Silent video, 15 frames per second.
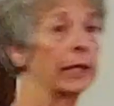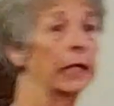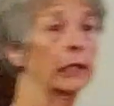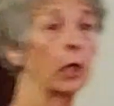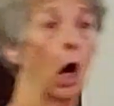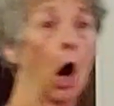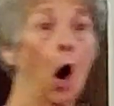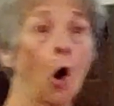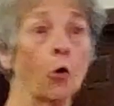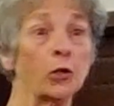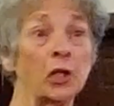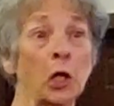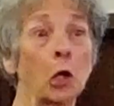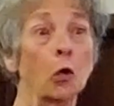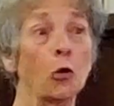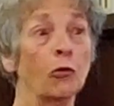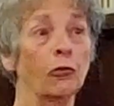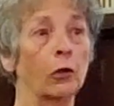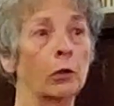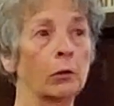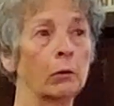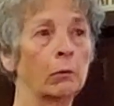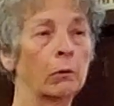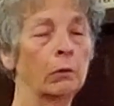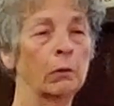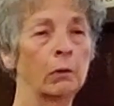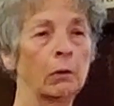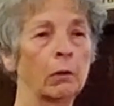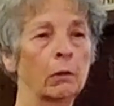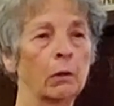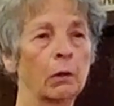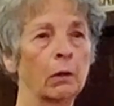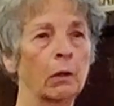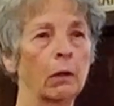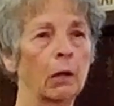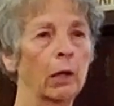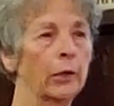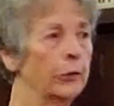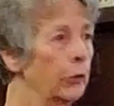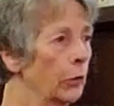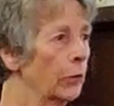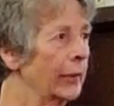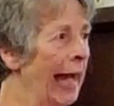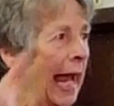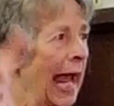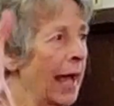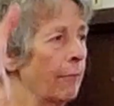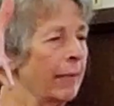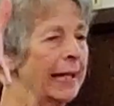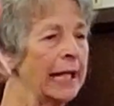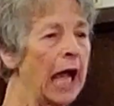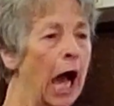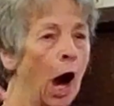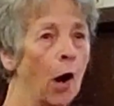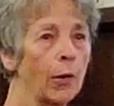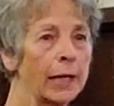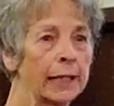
can own you. You can't be out